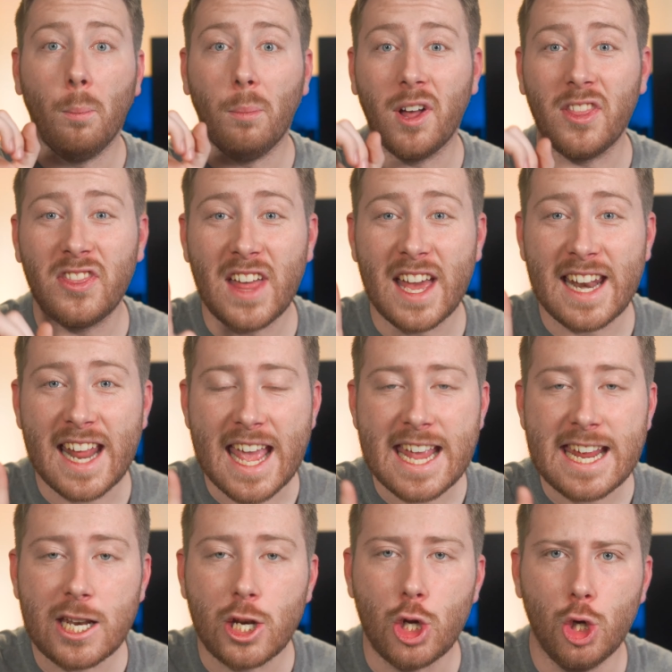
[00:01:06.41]
But then
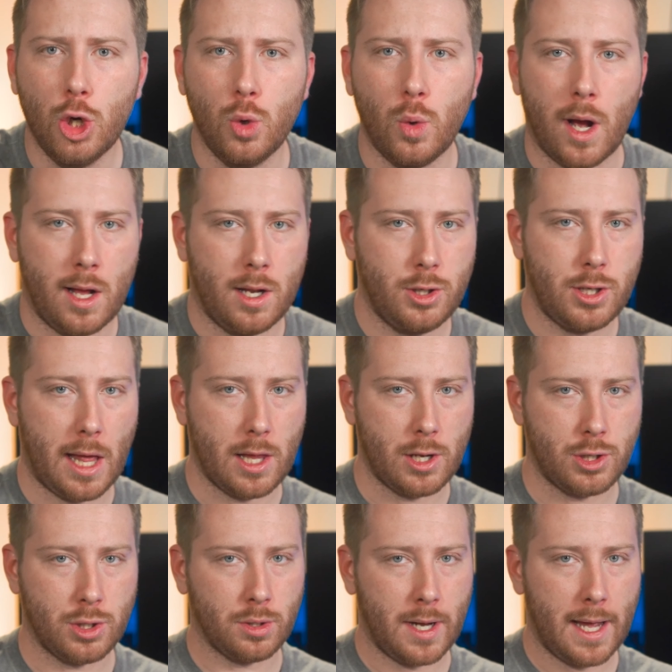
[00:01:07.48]
a new
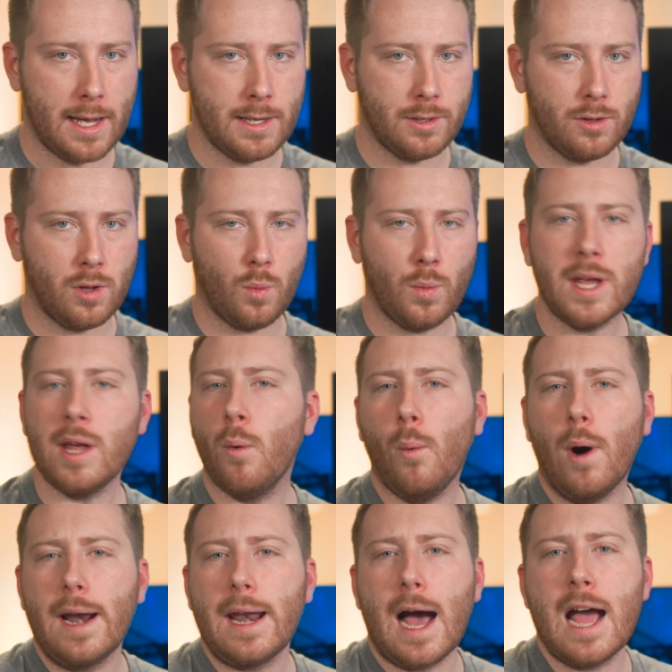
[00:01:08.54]
challenger entered the ring,
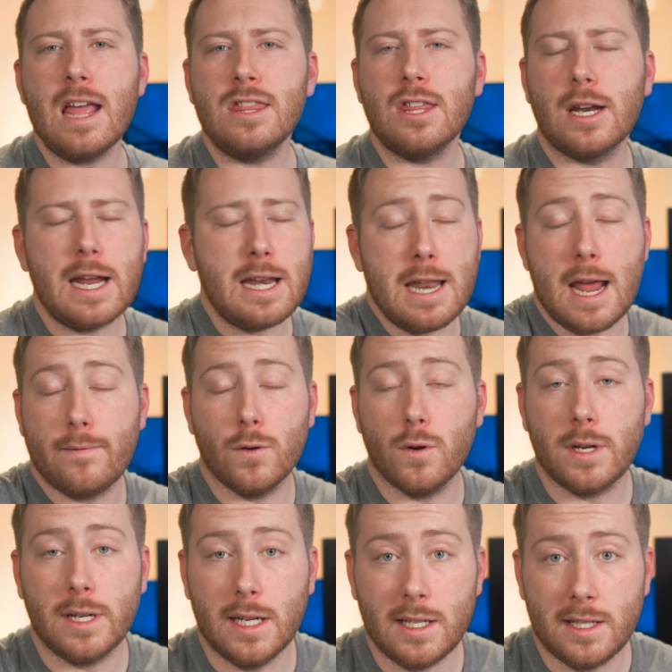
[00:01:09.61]
one I thought I'd
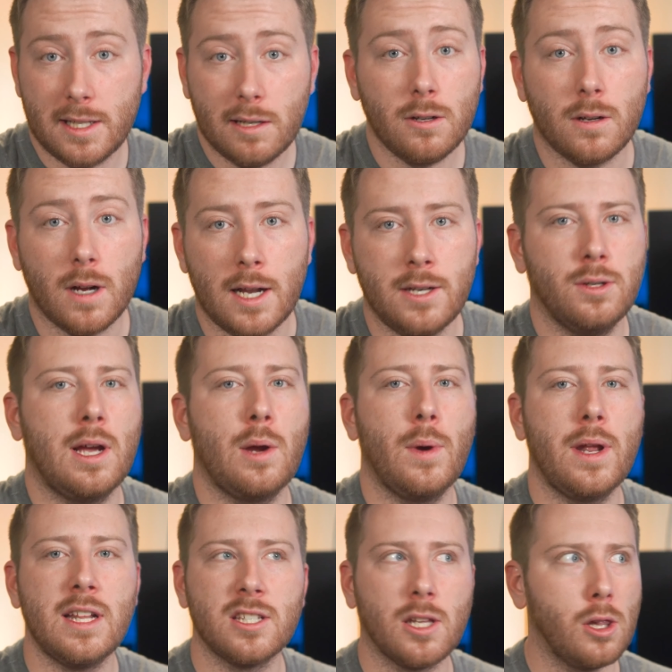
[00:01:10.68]
never consider until I
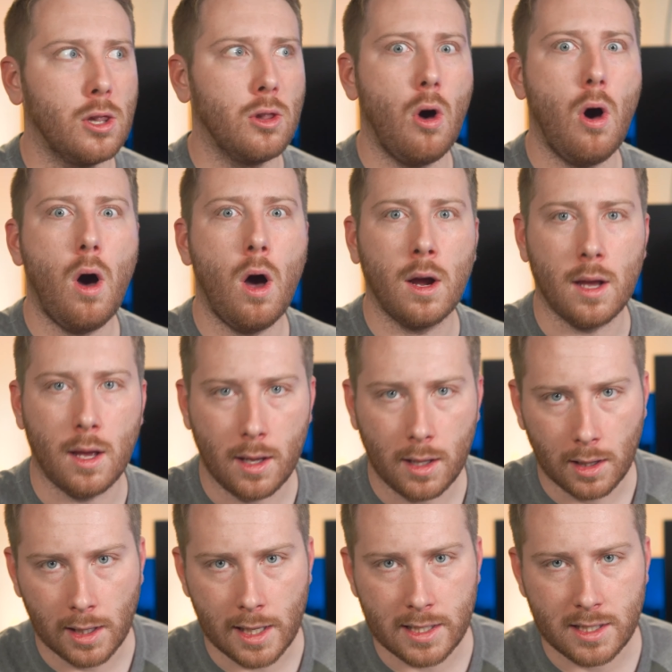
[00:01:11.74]
read its long
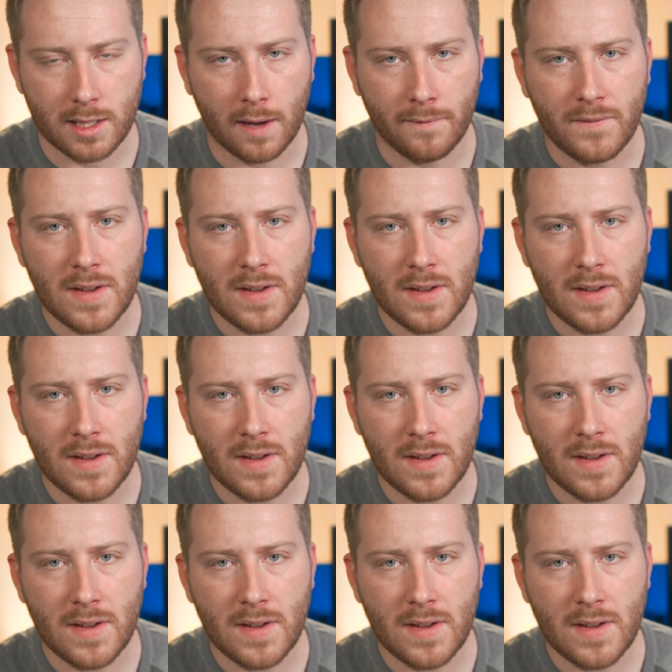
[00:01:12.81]
list of